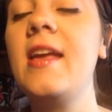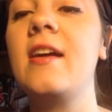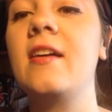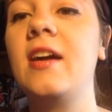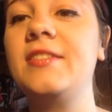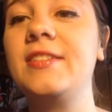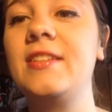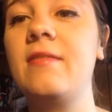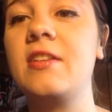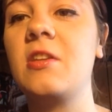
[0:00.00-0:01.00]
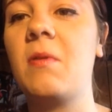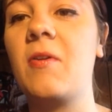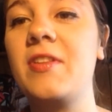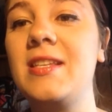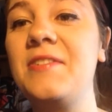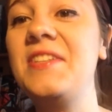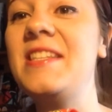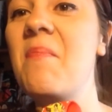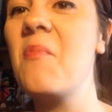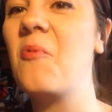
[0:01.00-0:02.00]
yeah, I just love it. So I got this little
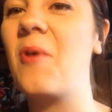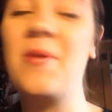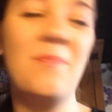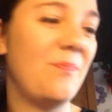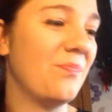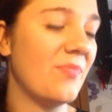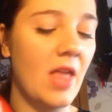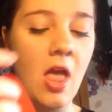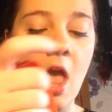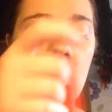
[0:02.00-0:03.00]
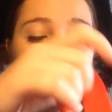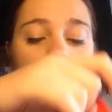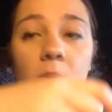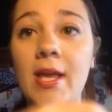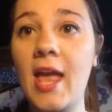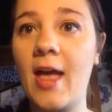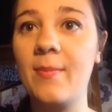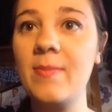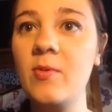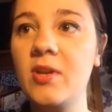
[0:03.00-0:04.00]
Simba one. So yeah,
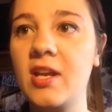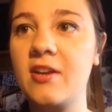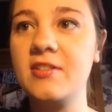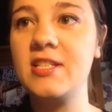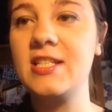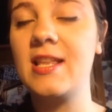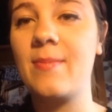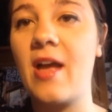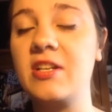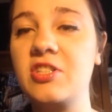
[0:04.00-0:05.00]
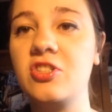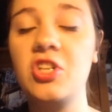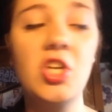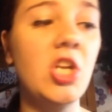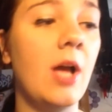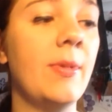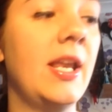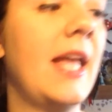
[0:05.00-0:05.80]
maybe when I go to Disneyland Paris soon, I'm gonna